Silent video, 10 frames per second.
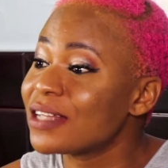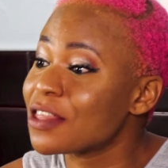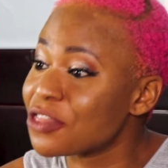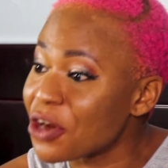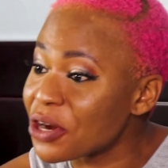the
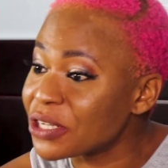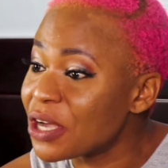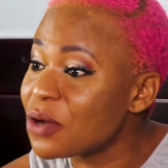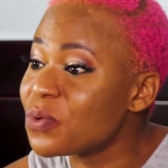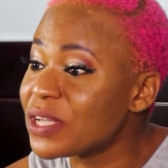third,
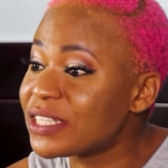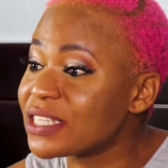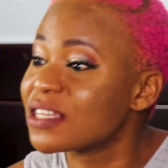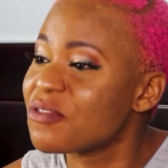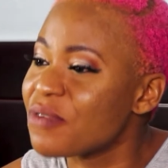which
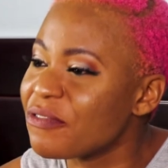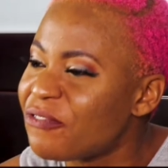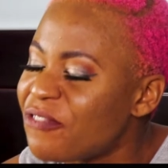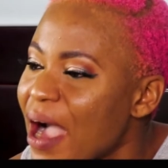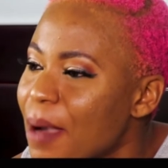is
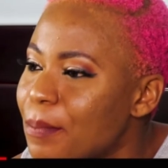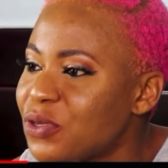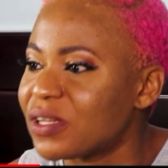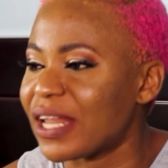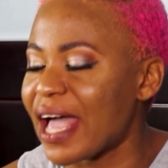revamp
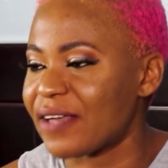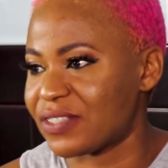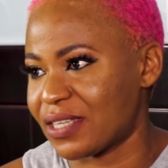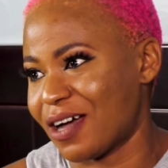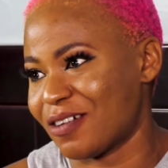your
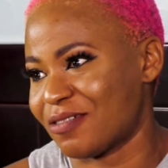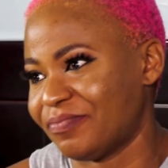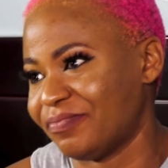lifestyle.